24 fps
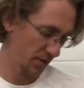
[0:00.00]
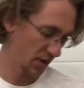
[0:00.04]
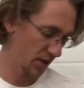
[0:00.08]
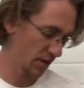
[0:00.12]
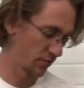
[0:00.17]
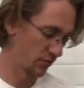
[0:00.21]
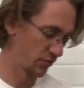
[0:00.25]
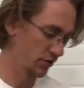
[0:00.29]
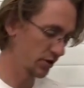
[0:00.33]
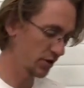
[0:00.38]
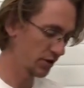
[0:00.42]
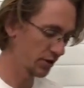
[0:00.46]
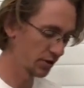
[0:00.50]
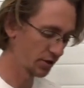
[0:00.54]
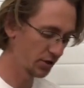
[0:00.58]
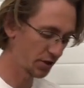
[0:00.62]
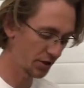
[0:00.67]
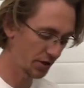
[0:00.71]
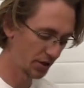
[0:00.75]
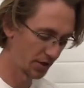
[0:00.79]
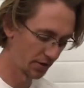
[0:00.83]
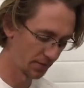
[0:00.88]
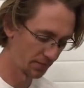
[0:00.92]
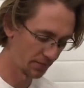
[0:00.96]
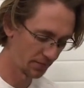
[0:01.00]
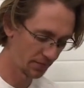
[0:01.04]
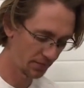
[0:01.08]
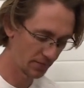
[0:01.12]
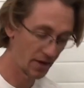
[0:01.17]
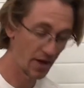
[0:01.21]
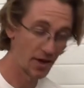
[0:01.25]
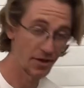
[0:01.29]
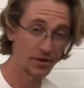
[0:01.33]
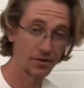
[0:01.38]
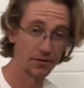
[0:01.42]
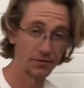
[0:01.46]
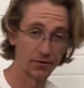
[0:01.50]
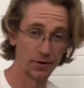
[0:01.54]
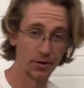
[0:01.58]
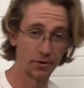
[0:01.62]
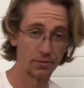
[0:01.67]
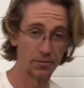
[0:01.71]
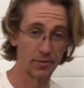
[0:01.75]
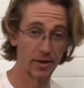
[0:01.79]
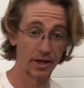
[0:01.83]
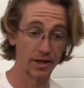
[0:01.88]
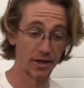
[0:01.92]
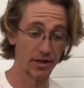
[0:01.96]
and really look at the
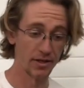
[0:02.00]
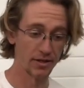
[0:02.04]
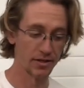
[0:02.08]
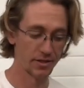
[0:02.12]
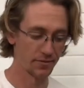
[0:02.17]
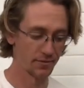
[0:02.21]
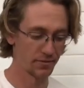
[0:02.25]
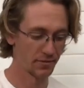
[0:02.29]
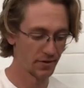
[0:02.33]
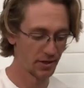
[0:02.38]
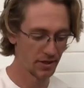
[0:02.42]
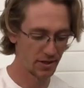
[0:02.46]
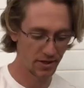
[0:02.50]
float mechanism